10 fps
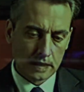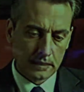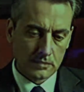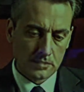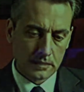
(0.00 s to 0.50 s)

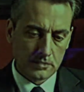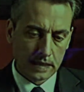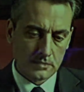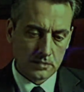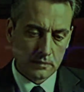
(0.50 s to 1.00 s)
and his
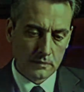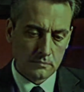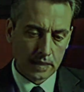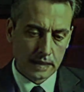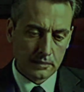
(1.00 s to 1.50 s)
success,
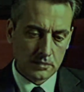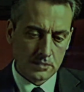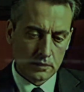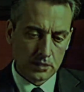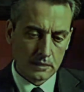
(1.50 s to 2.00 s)
obtained at
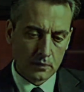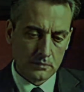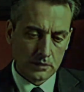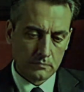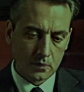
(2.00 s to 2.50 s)
such a
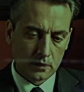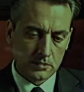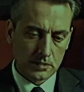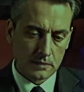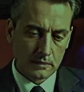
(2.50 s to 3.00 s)
loathsome
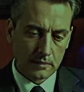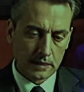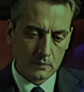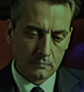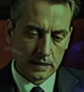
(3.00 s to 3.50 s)
cost,
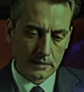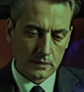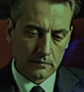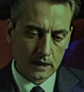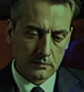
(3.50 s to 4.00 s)
had
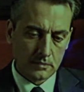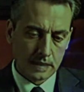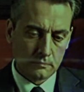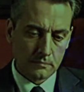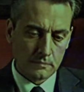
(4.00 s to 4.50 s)
completely hardened
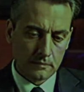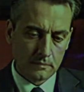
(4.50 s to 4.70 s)
him.